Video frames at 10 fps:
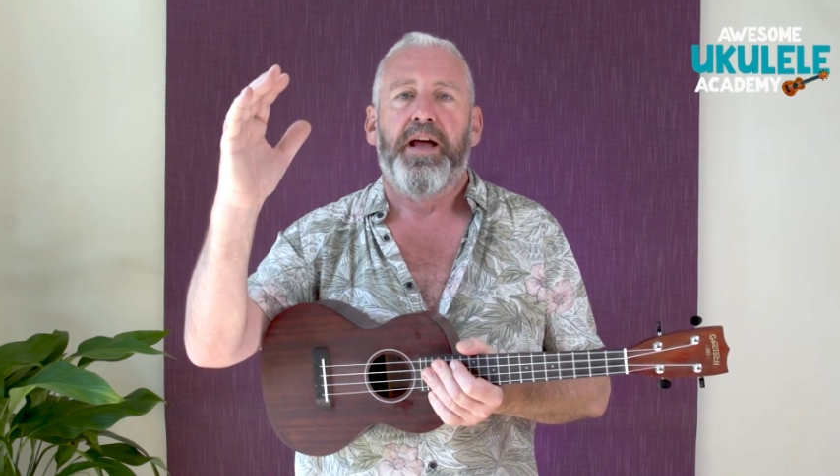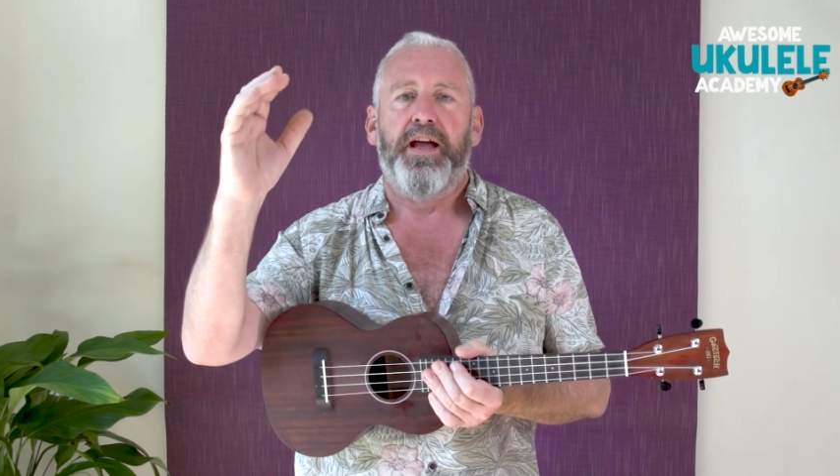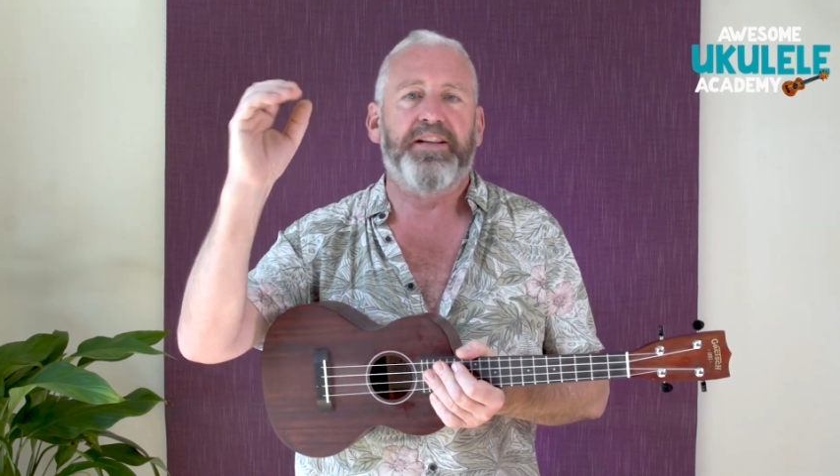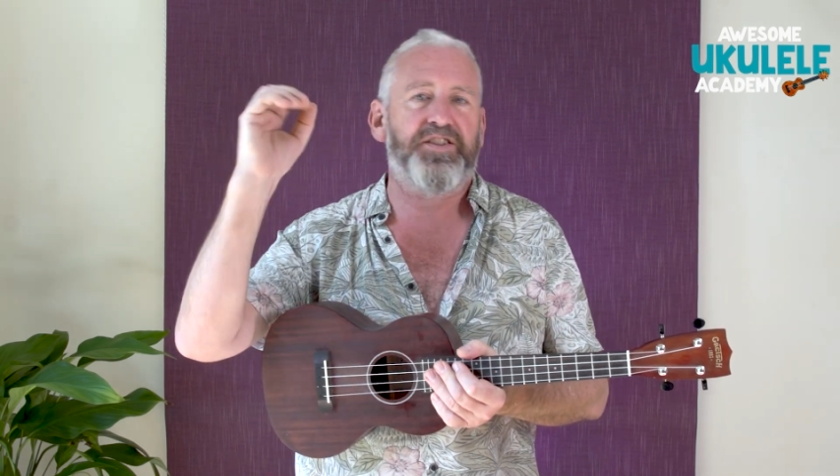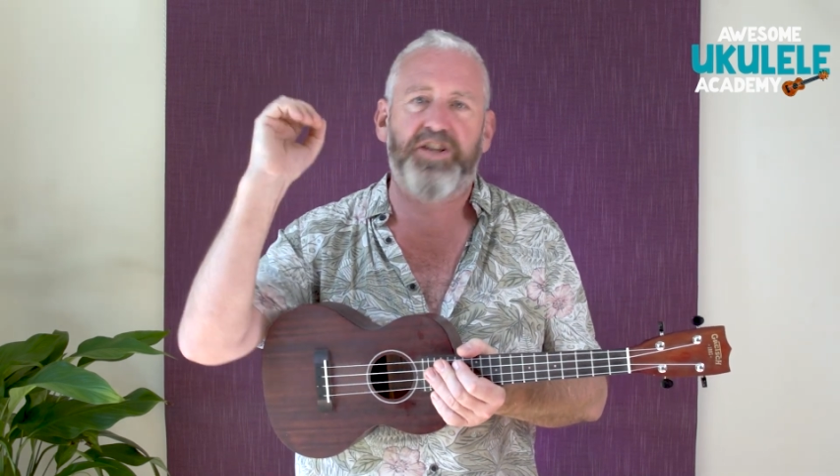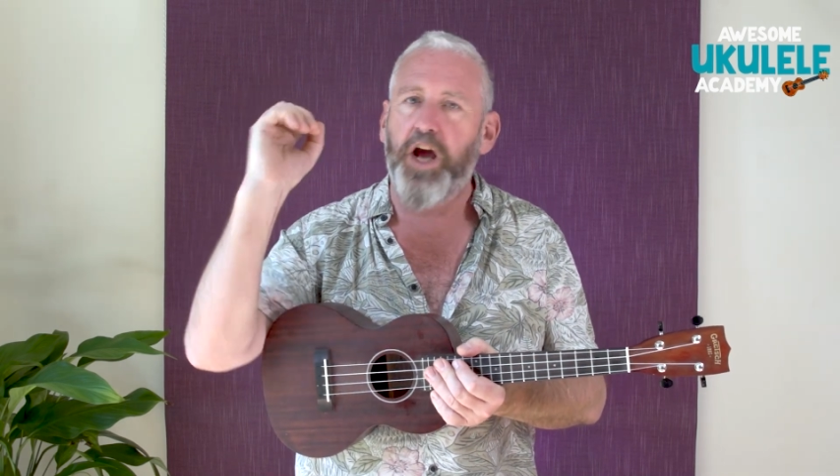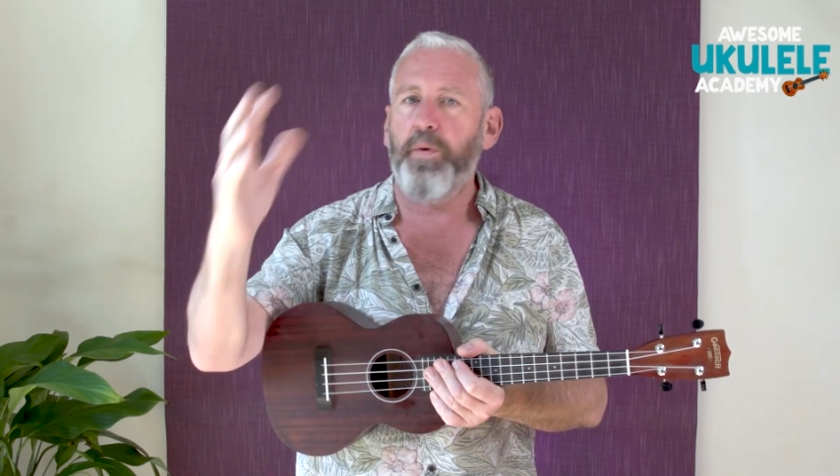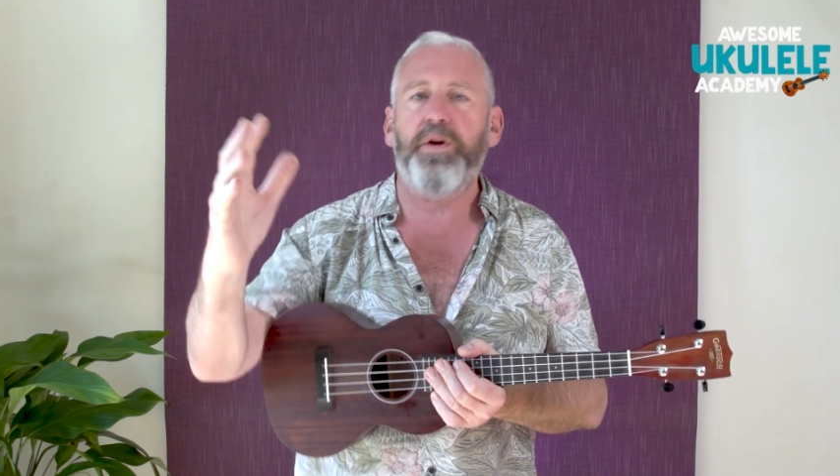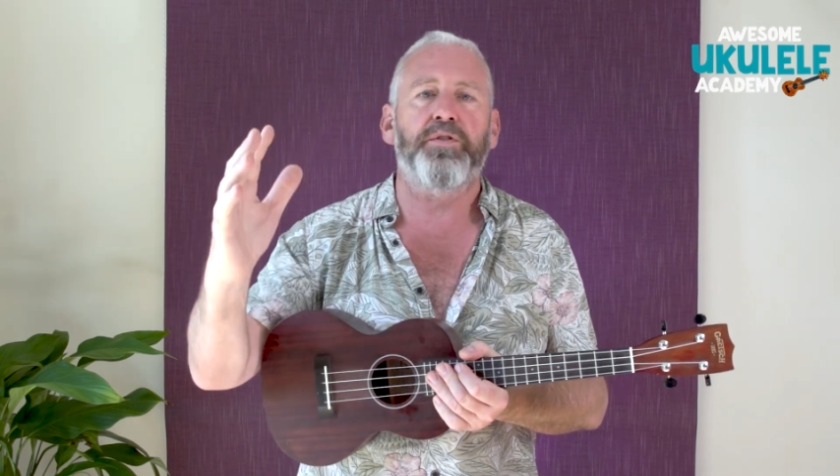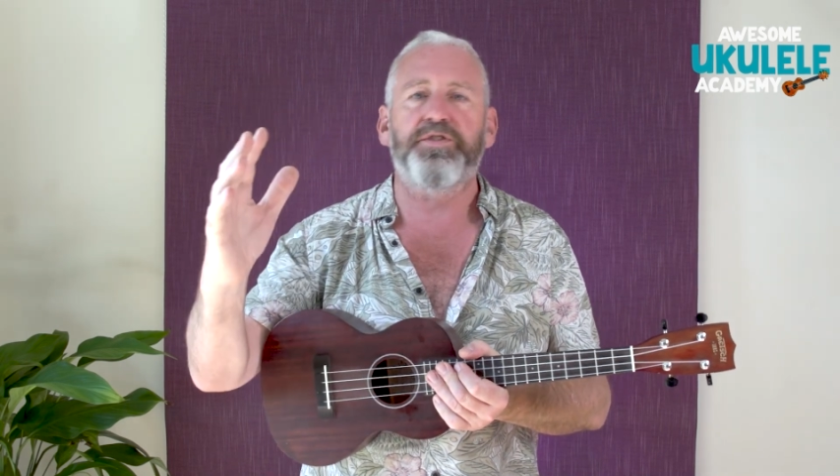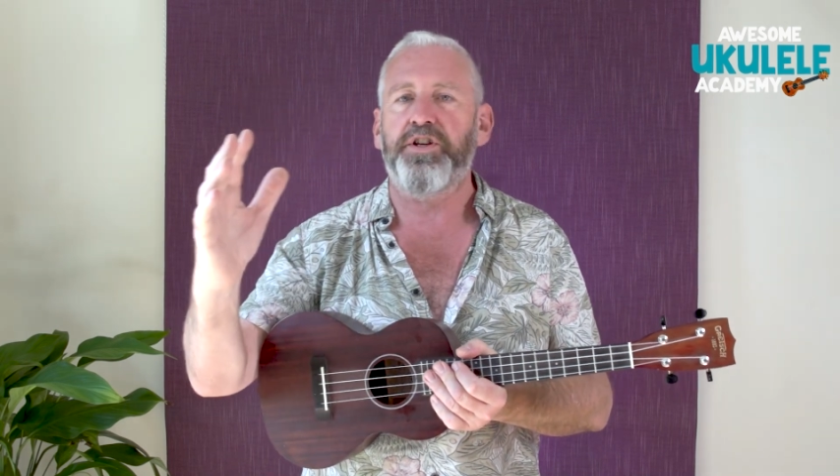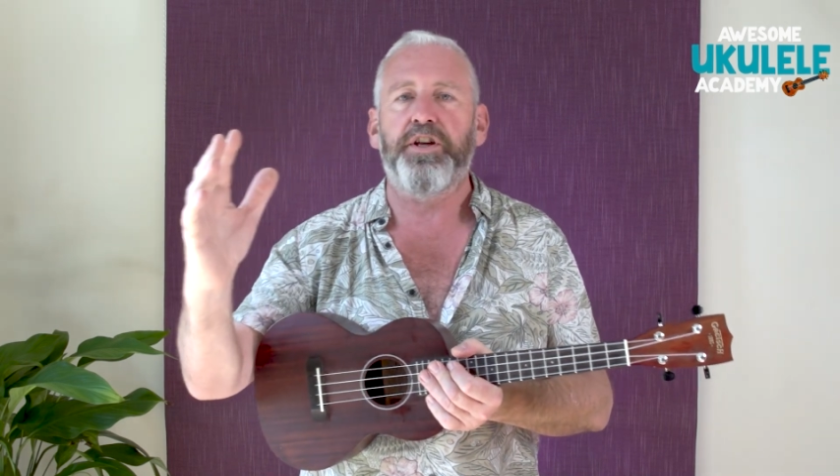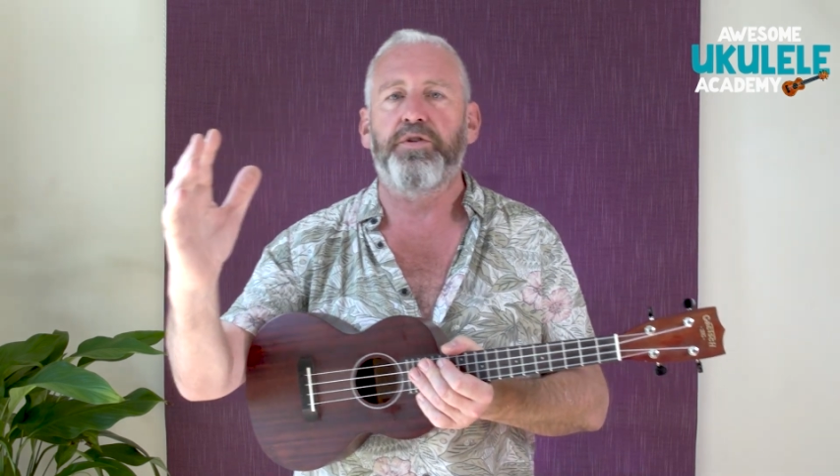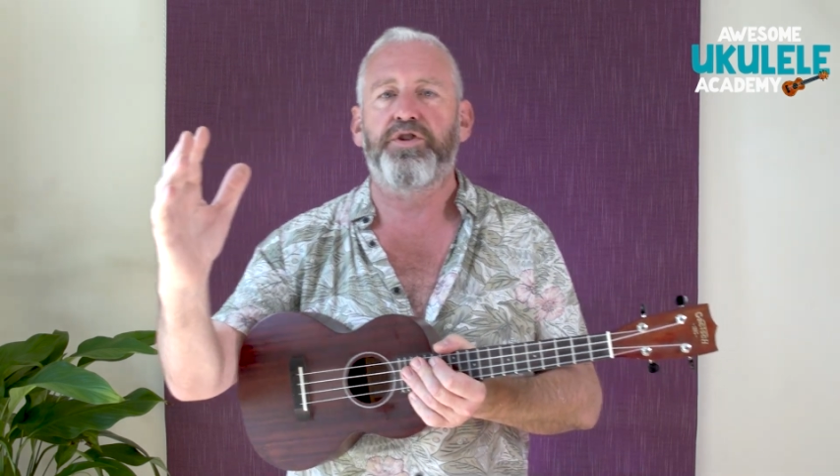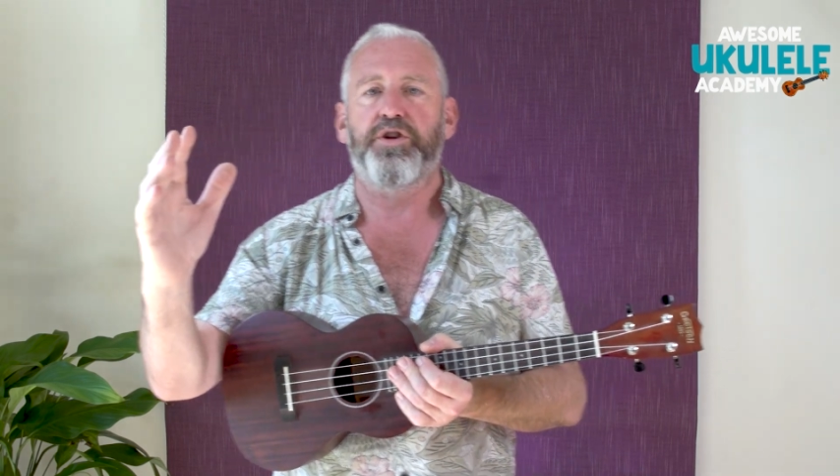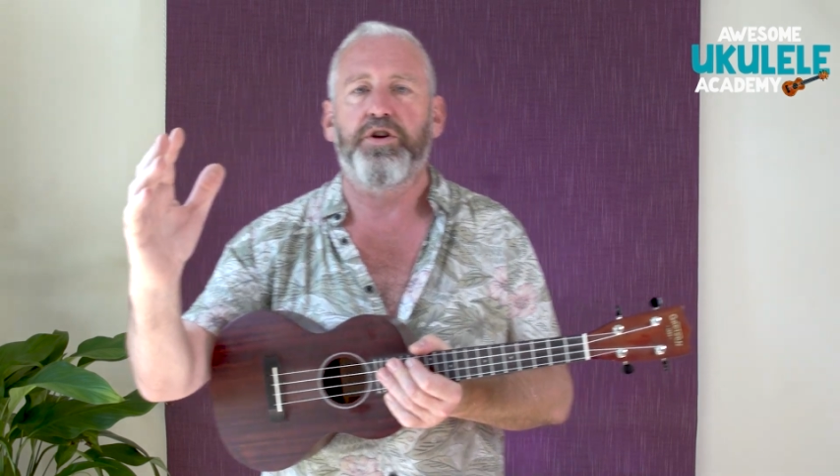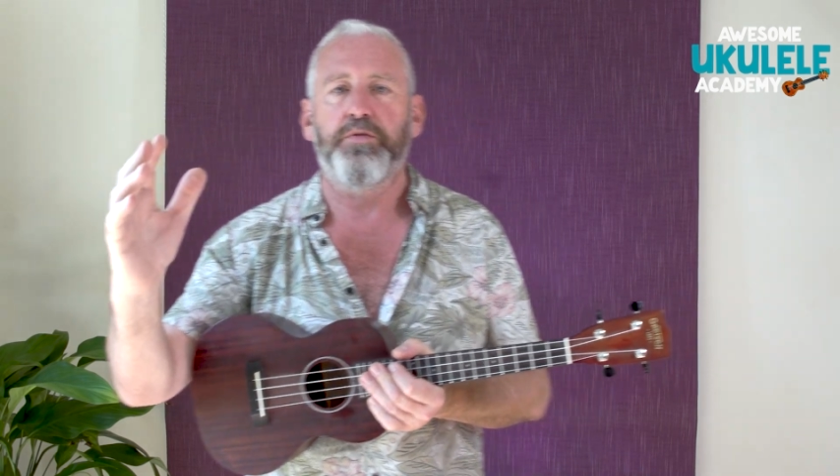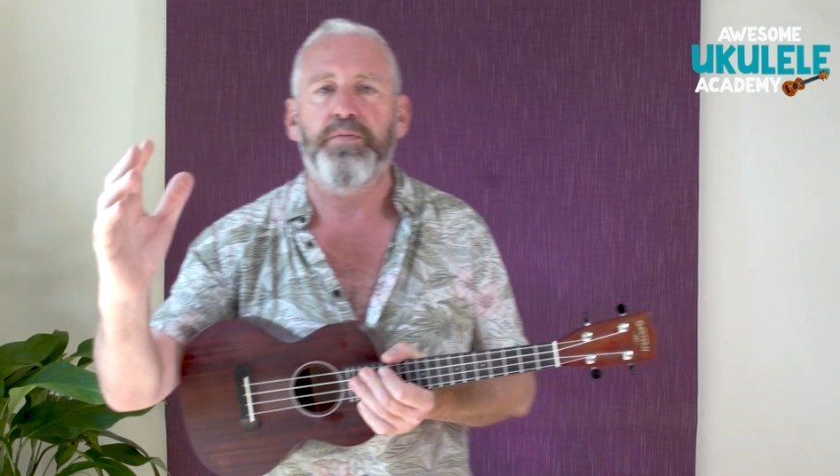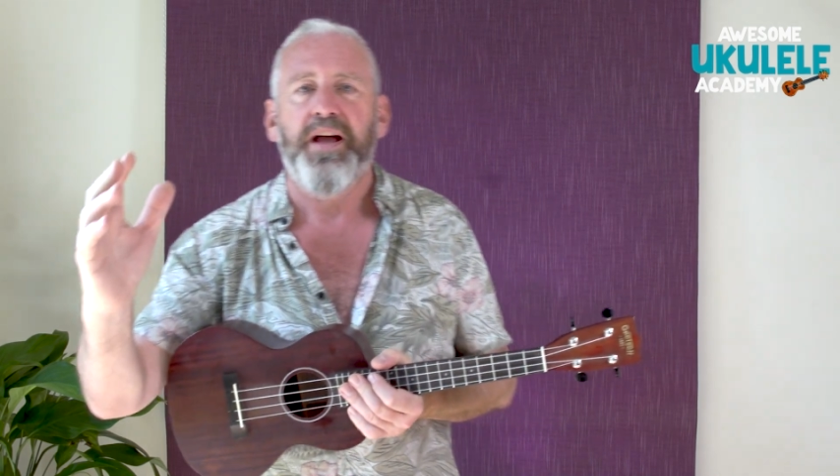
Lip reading: It's going onto YouTube